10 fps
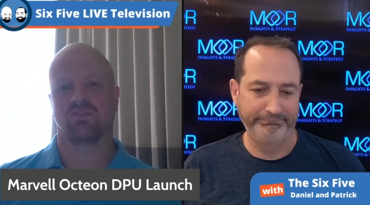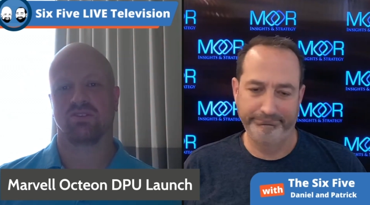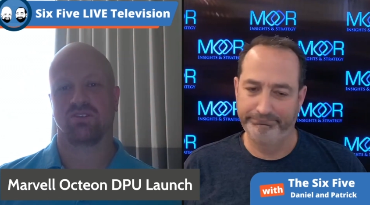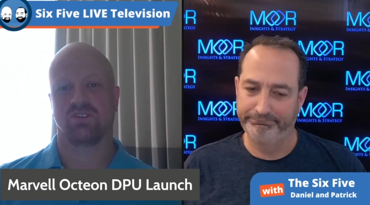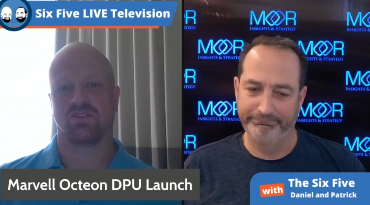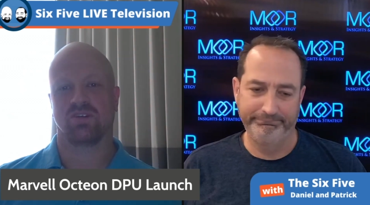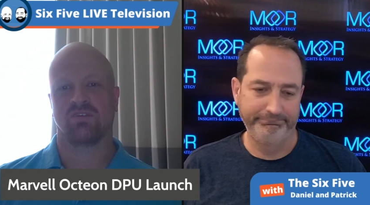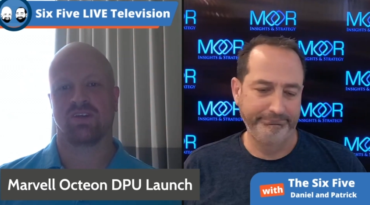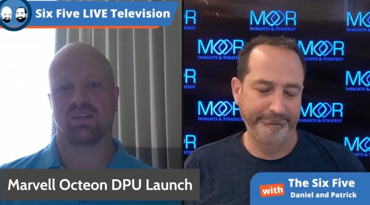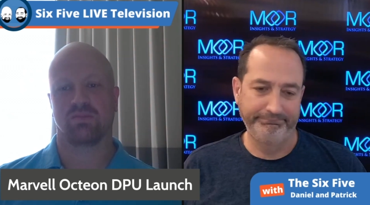Speaker 1: You know,
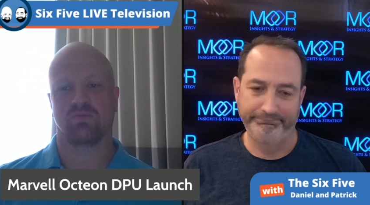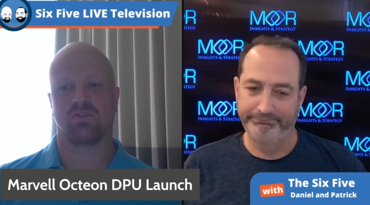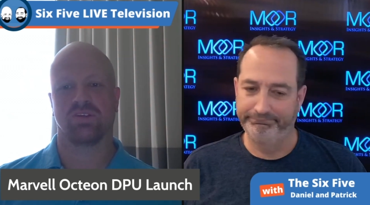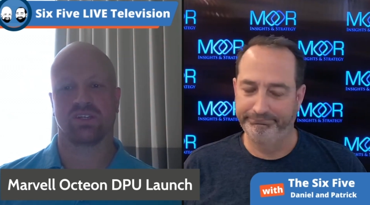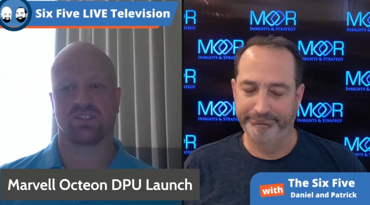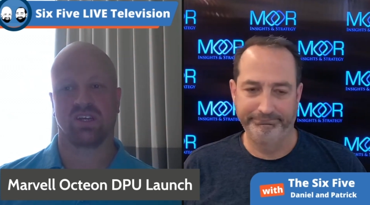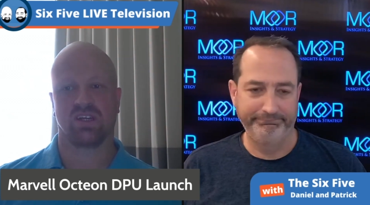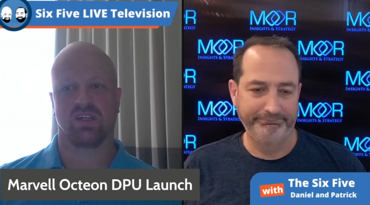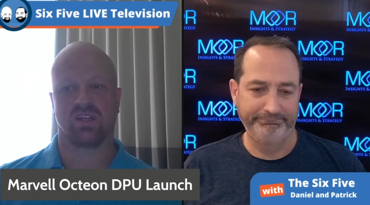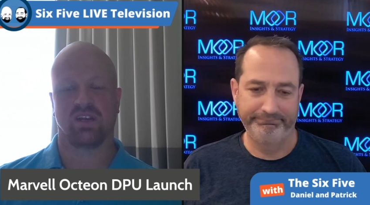I've got to be really
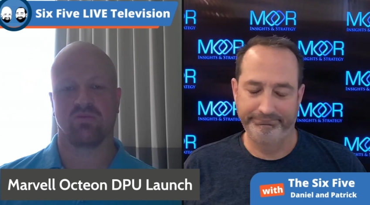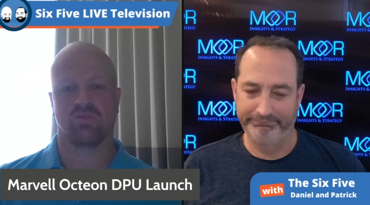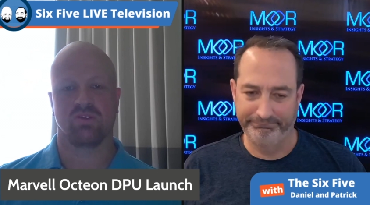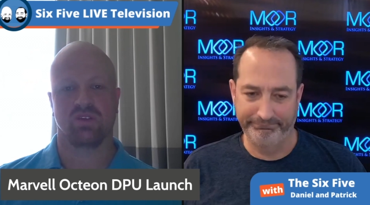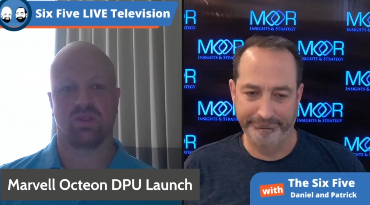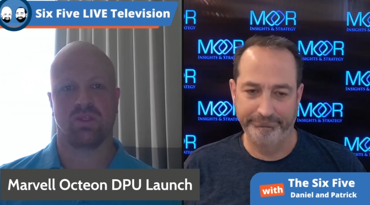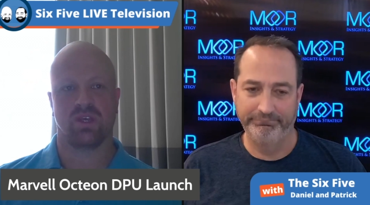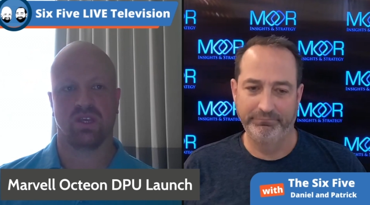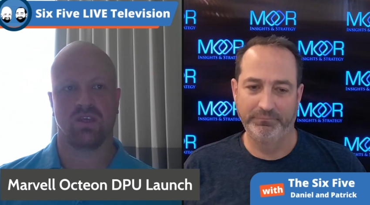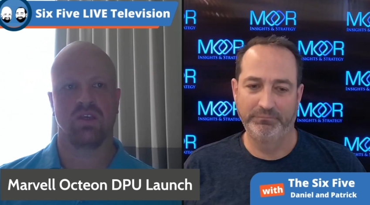excited, and I really
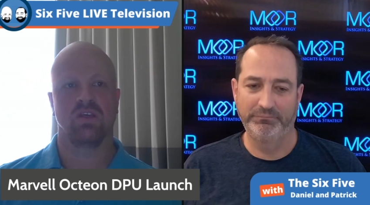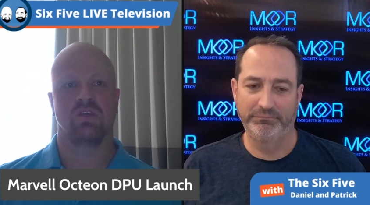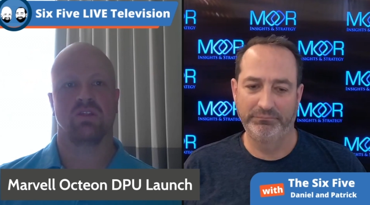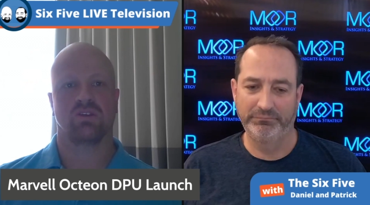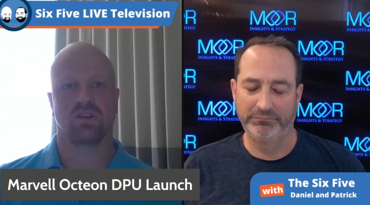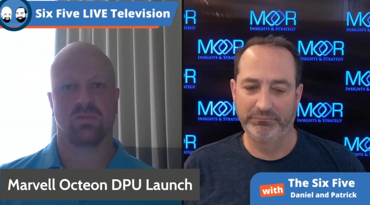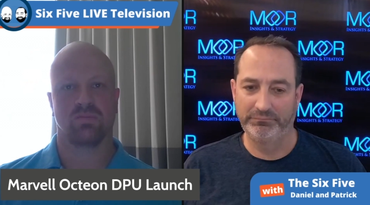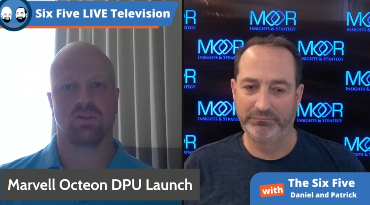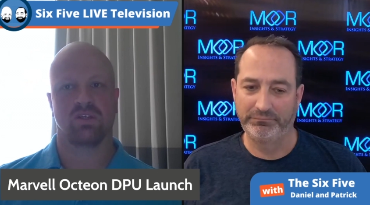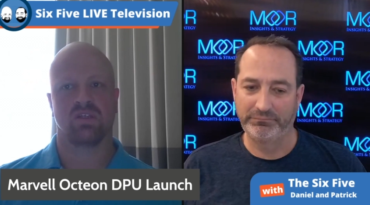think the
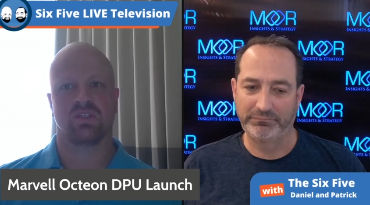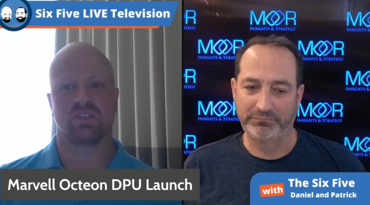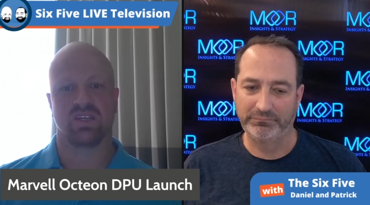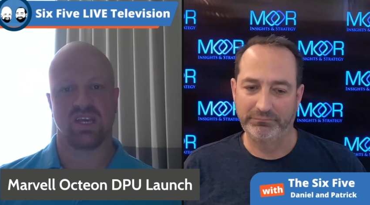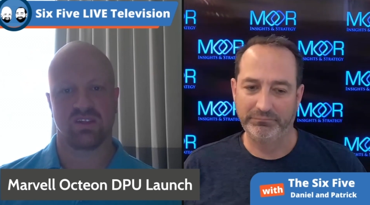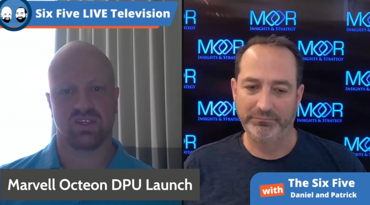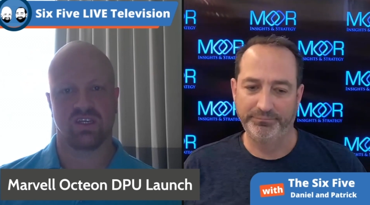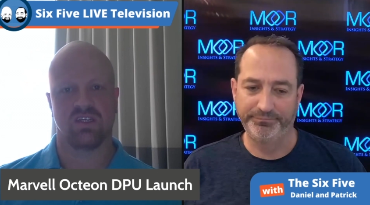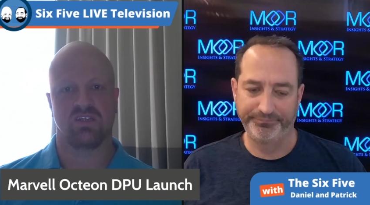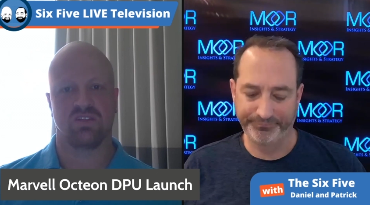company is
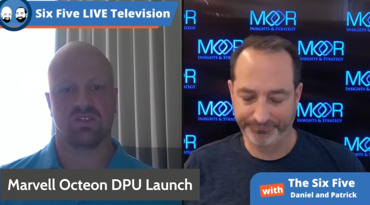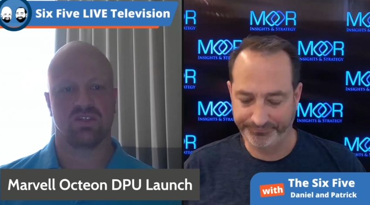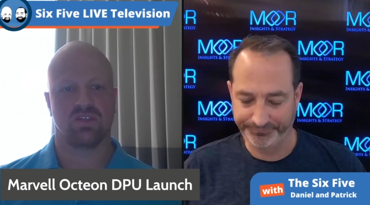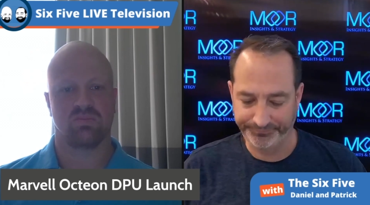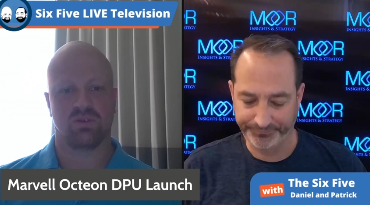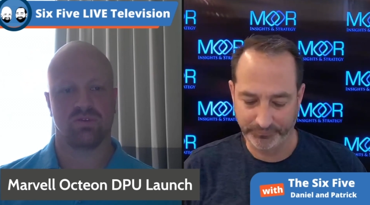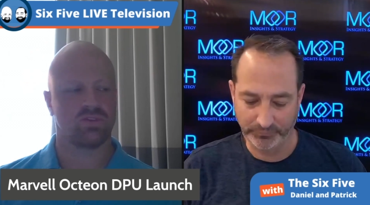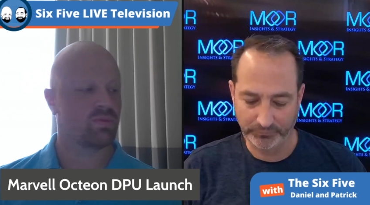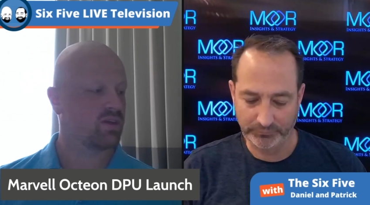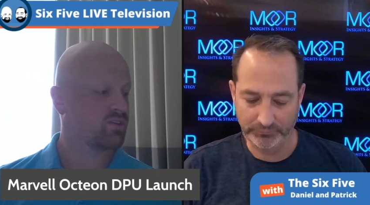nailing it in this DPU
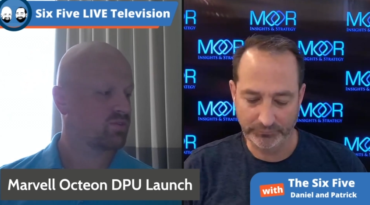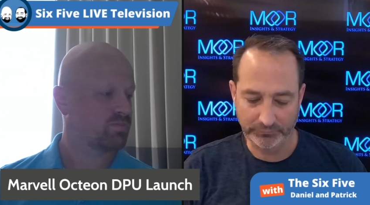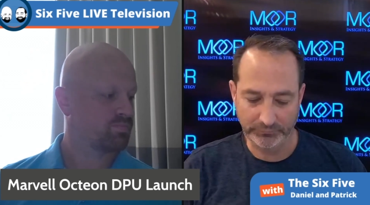space.